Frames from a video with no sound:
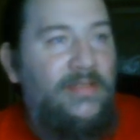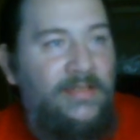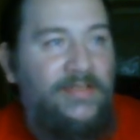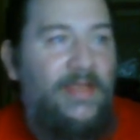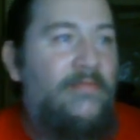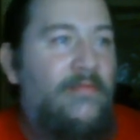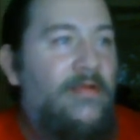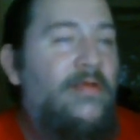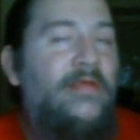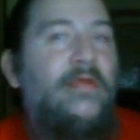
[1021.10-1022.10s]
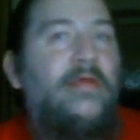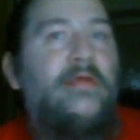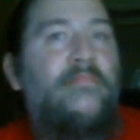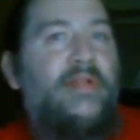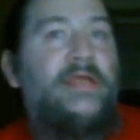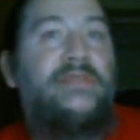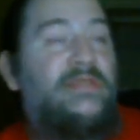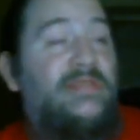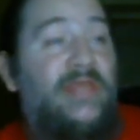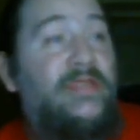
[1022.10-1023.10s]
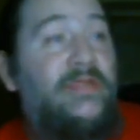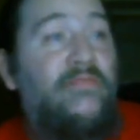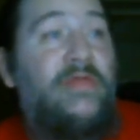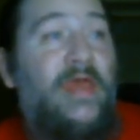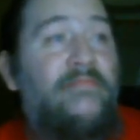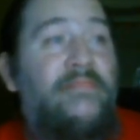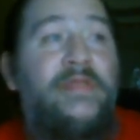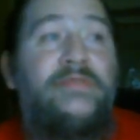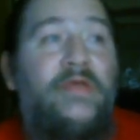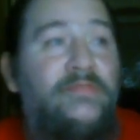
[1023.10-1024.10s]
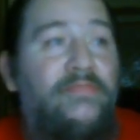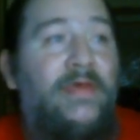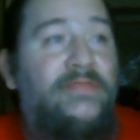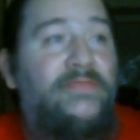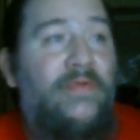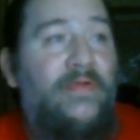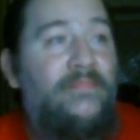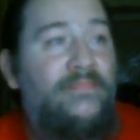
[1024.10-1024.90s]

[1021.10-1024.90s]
etc., places that you can be trespassed from.